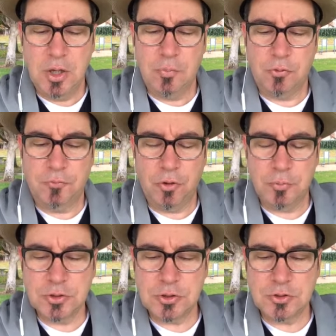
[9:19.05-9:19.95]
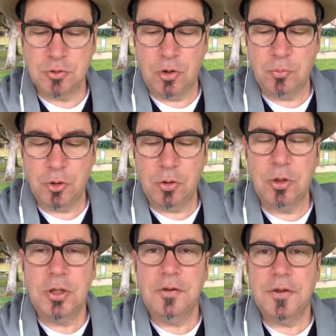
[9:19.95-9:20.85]
Performance is normal.
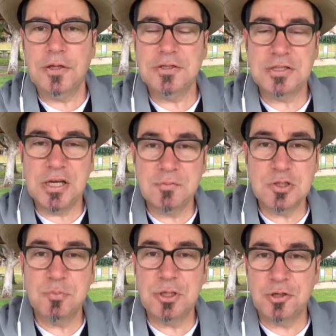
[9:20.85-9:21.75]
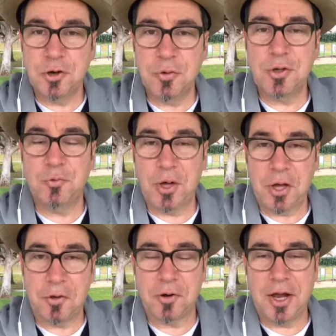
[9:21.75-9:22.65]
Things seem to be going
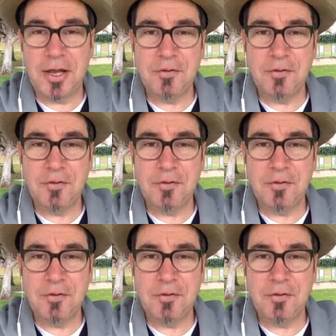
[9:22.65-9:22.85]
well, right?